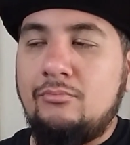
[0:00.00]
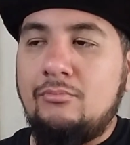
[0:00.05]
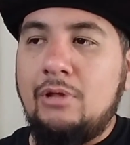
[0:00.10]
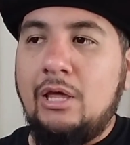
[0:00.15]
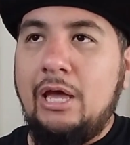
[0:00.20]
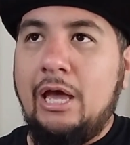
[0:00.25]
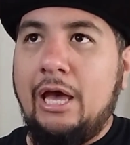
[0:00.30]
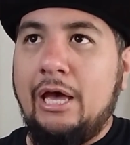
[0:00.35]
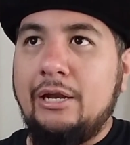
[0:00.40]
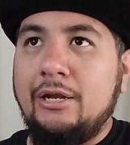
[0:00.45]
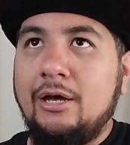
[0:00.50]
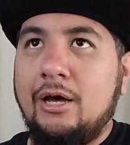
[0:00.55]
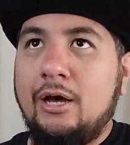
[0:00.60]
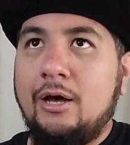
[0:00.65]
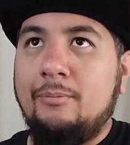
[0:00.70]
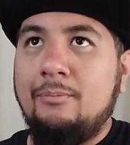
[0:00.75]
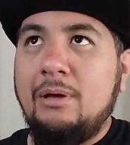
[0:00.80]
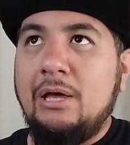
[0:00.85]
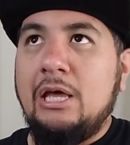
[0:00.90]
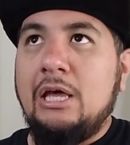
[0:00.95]

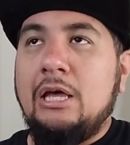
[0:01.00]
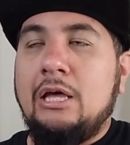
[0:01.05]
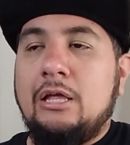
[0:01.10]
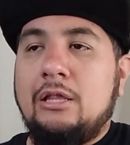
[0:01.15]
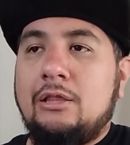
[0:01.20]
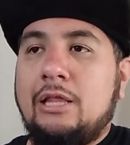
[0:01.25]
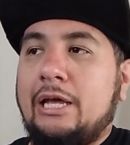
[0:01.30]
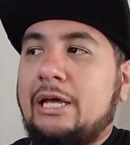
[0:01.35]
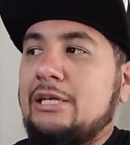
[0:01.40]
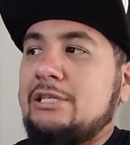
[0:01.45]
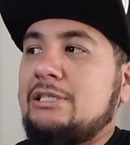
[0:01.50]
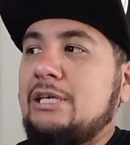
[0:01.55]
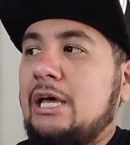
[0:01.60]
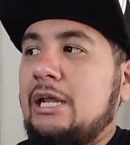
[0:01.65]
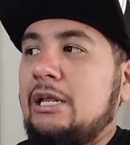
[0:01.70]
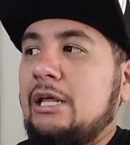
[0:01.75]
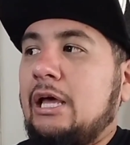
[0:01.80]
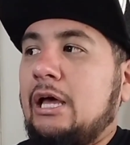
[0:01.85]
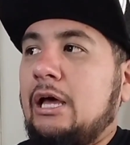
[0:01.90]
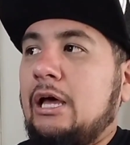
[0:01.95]
And like I
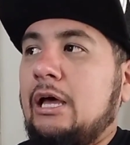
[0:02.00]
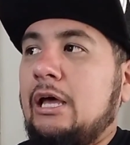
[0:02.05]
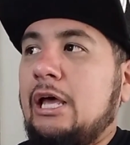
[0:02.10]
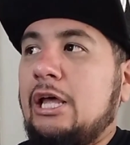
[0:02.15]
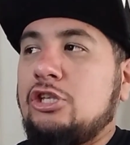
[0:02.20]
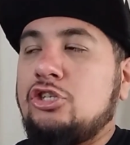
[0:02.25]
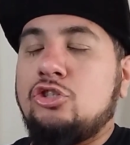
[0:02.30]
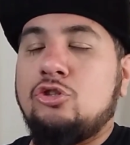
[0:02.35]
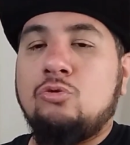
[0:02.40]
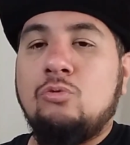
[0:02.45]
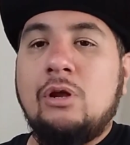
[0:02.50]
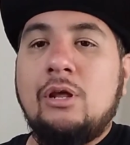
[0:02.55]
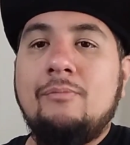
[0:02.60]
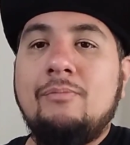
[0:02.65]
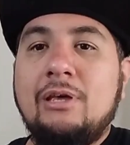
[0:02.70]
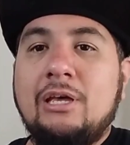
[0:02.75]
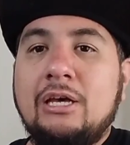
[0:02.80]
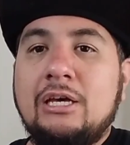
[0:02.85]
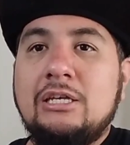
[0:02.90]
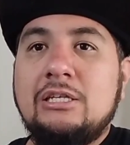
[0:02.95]
said, it's 3
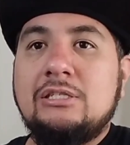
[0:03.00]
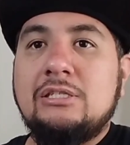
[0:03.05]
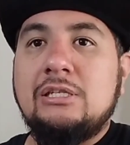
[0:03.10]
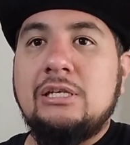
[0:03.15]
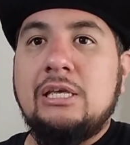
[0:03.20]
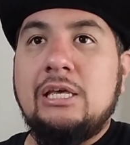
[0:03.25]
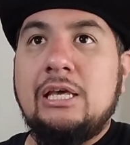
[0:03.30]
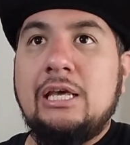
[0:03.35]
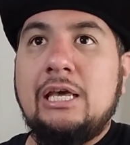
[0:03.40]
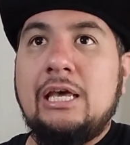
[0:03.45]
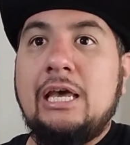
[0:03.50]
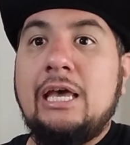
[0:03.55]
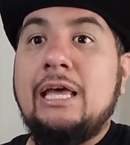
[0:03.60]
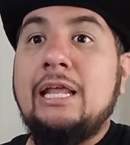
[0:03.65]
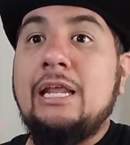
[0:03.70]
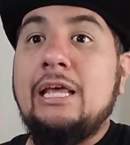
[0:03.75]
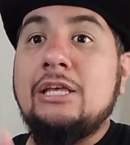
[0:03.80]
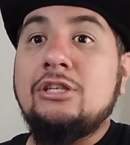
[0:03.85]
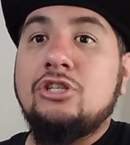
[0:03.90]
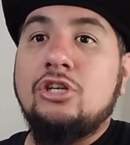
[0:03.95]
because it
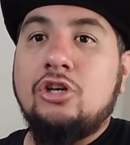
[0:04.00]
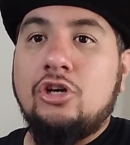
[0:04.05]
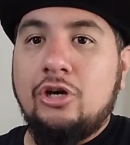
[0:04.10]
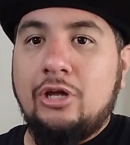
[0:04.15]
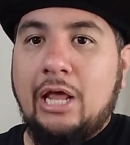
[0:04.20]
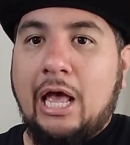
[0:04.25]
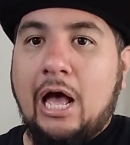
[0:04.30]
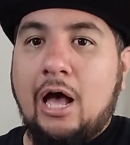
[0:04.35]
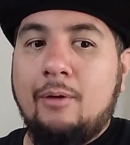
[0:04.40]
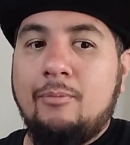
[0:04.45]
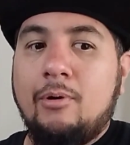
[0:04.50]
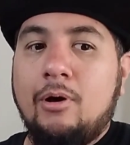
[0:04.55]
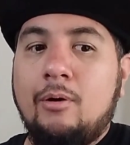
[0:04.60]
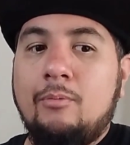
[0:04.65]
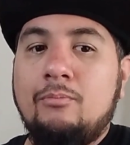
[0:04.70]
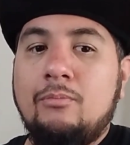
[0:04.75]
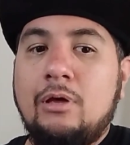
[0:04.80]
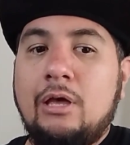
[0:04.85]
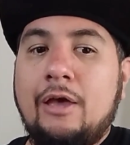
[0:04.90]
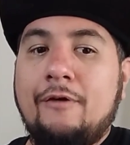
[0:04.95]
is a good
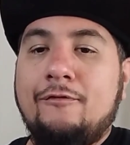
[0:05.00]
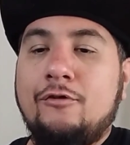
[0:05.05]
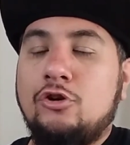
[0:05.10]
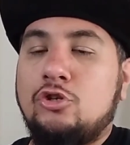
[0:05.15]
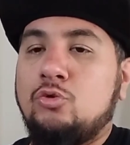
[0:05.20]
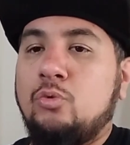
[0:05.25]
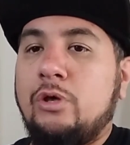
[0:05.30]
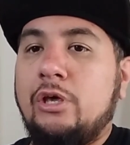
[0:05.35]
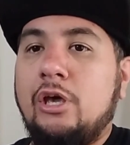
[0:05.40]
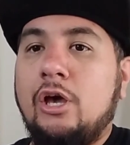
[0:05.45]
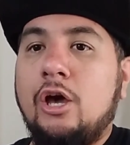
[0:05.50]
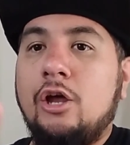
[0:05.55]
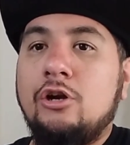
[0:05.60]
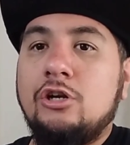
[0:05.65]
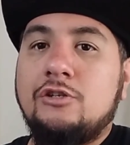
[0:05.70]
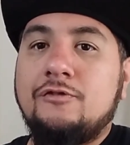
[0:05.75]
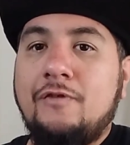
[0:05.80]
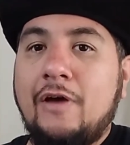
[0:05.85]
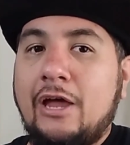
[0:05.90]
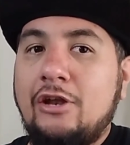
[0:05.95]
album. If you're a Swingin Utters
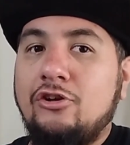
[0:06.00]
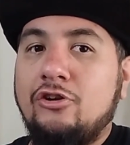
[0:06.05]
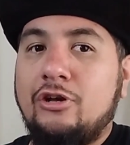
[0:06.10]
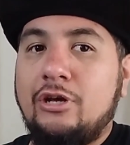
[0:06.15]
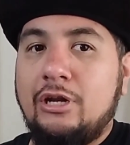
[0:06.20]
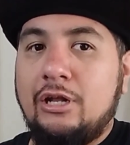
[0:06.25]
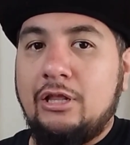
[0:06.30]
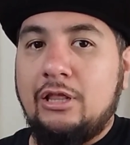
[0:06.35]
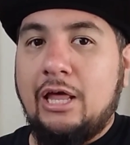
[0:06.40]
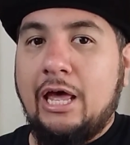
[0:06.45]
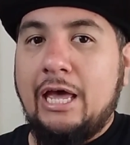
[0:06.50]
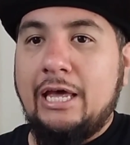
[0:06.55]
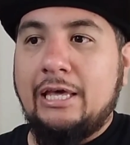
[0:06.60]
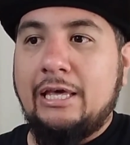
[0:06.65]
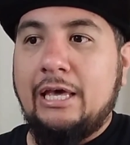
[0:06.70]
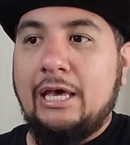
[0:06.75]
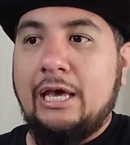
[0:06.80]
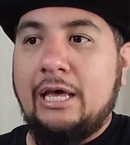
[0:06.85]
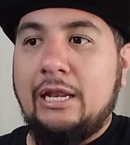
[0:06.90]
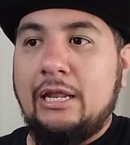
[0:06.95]
fan, you're going to like
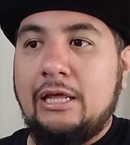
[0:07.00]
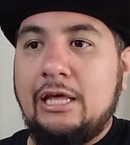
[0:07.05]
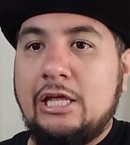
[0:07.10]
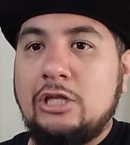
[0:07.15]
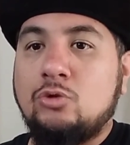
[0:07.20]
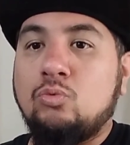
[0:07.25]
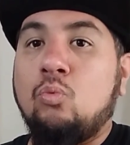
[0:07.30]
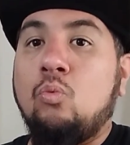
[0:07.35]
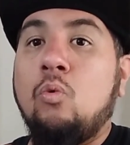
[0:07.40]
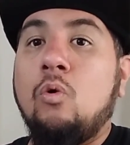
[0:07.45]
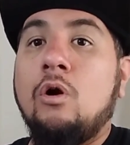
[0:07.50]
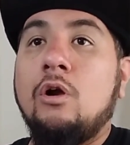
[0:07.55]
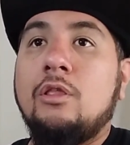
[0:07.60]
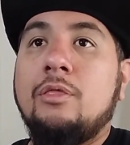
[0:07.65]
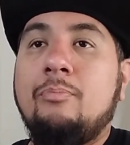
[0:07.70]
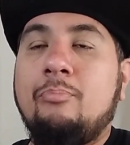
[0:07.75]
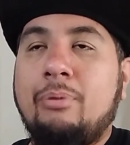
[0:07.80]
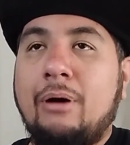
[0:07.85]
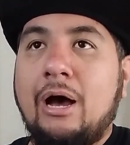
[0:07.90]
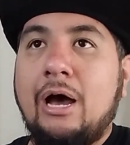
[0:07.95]
it. It's
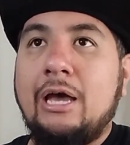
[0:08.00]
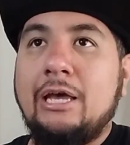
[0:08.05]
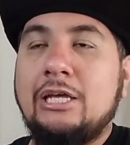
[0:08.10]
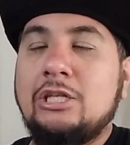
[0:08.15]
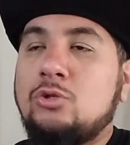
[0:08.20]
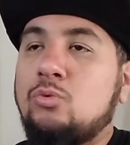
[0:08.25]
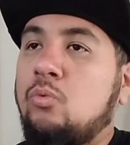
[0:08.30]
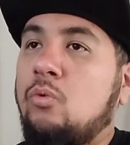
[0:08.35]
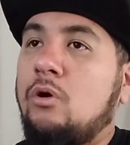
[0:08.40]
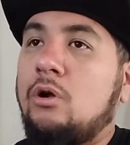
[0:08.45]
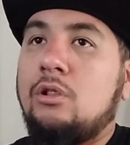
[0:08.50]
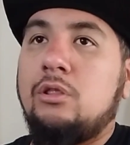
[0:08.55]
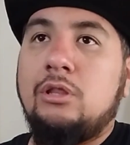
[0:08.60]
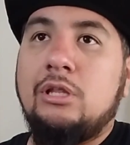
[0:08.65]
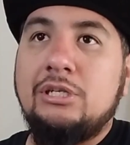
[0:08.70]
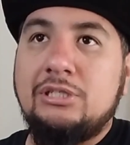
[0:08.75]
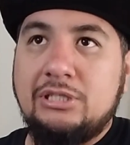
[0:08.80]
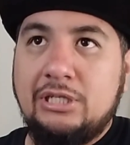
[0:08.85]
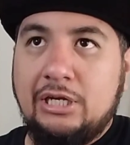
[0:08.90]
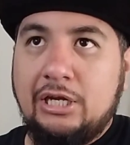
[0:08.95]
worth buying. It's worth
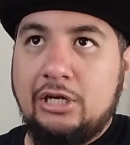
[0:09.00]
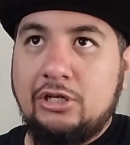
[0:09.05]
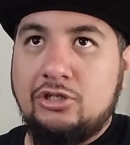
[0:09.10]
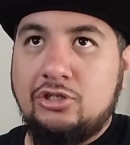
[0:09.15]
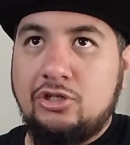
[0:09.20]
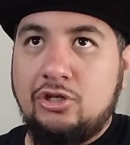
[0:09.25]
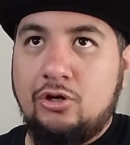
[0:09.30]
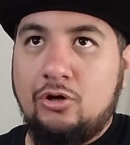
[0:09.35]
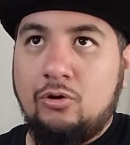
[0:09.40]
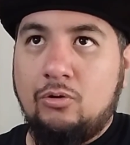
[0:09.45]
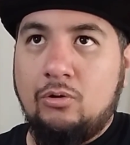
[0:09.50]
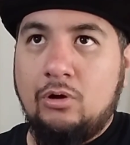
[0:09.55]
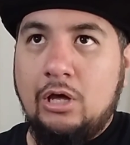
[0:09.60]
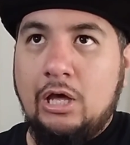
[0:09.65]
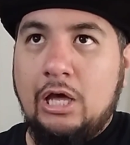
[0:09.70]
listening to.